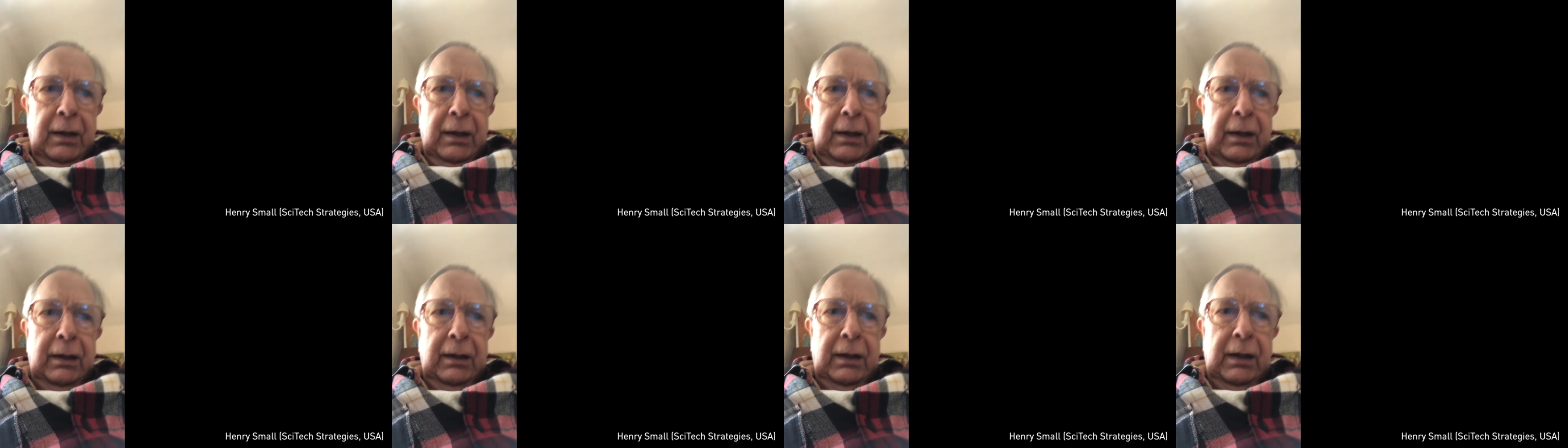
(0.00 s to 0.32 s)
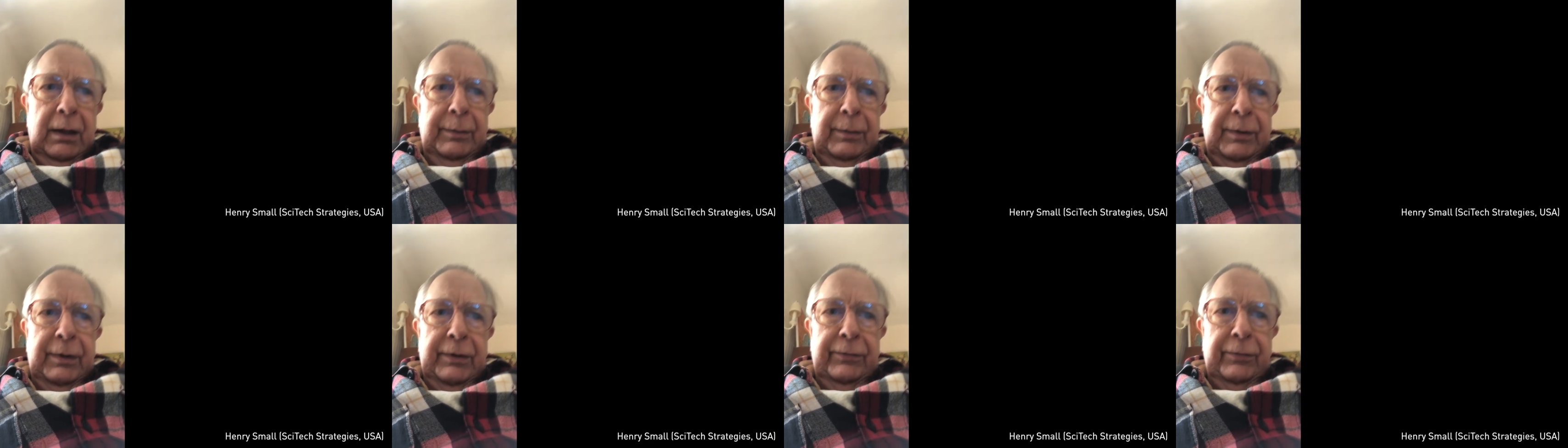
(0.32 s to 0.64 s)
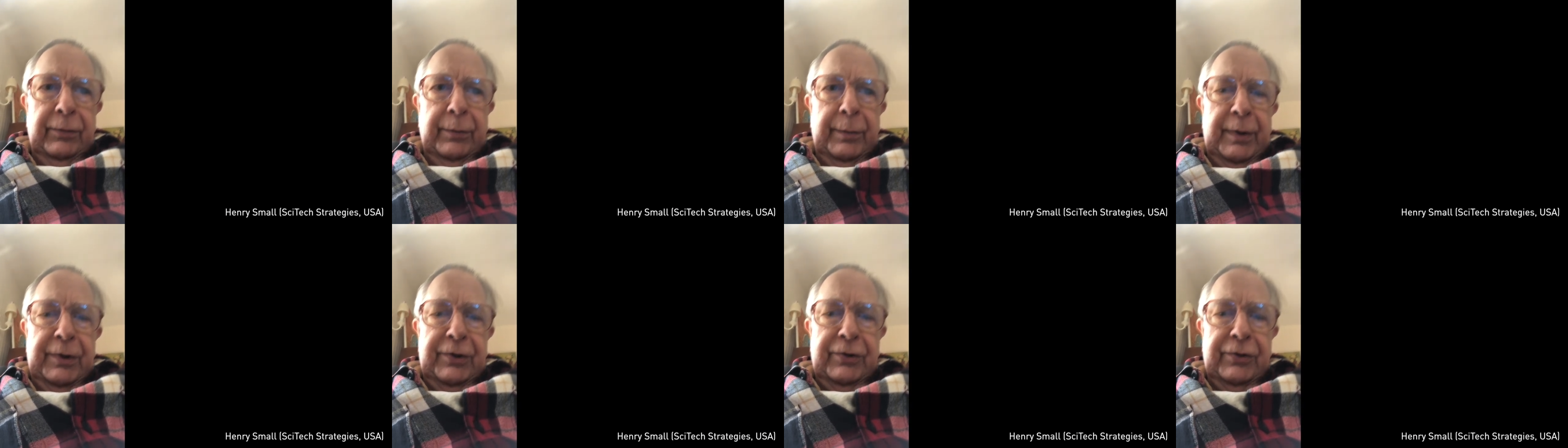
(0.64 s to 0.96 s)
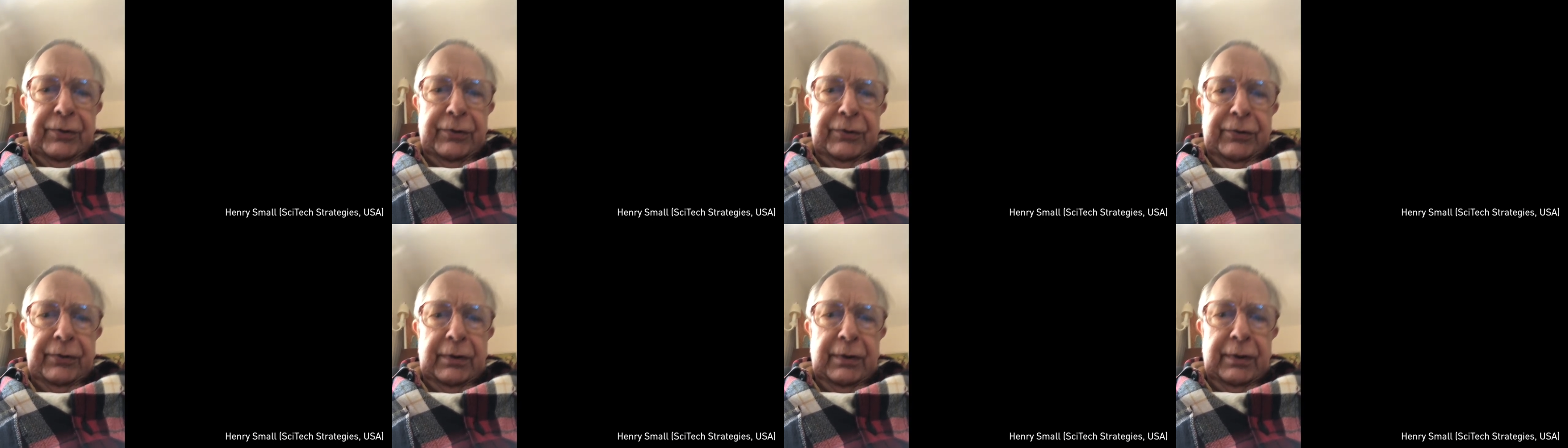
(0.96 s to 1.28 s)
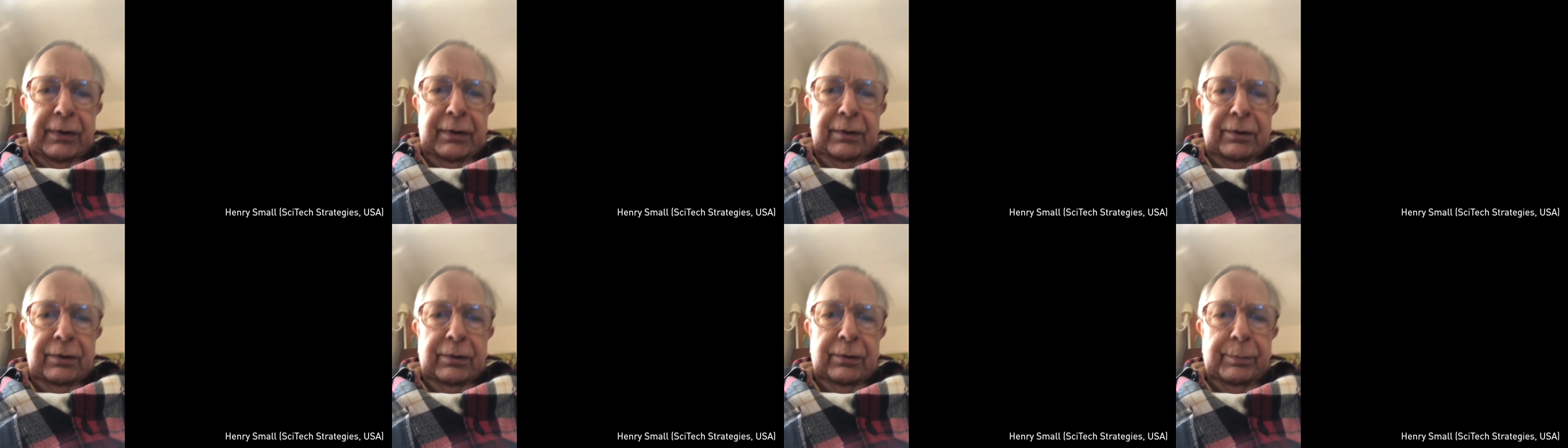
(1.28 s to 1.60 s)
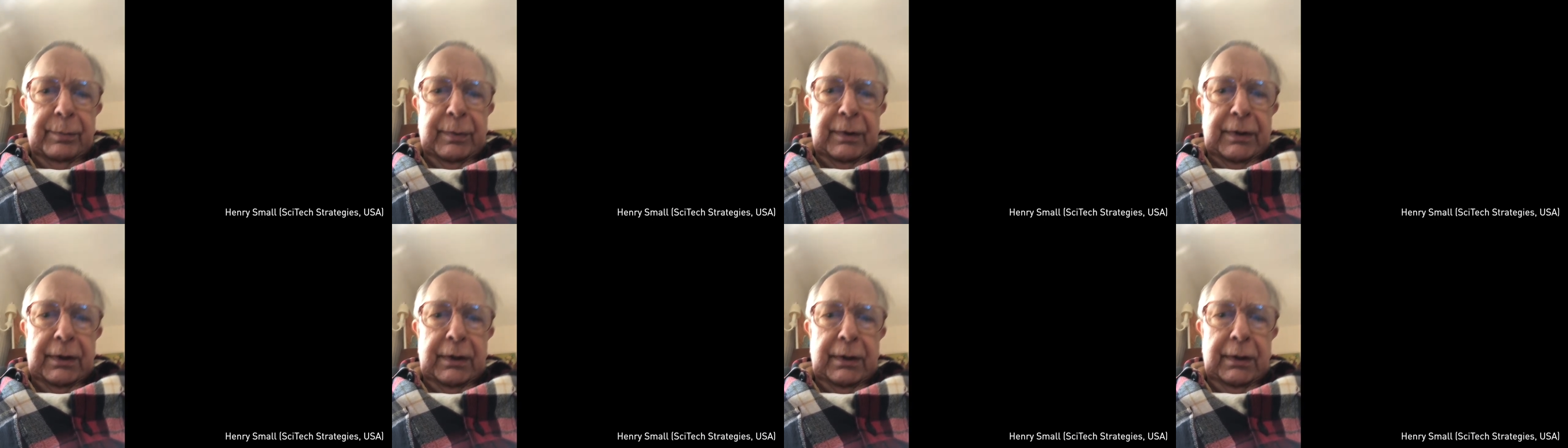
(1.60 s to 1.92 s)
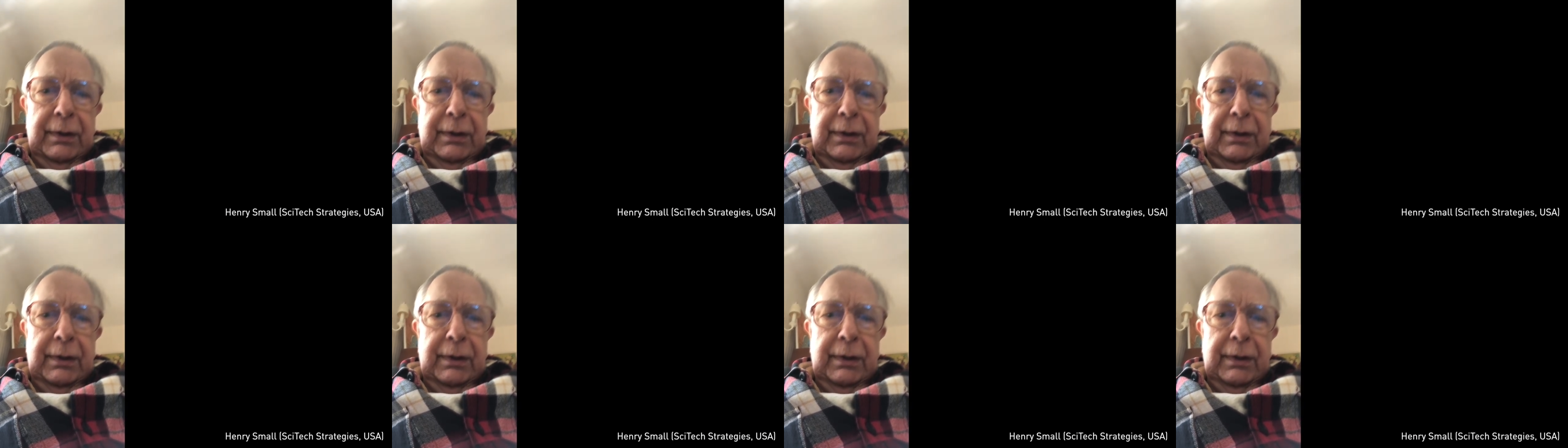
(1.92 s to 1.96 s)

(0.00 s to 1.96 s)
I came to information science by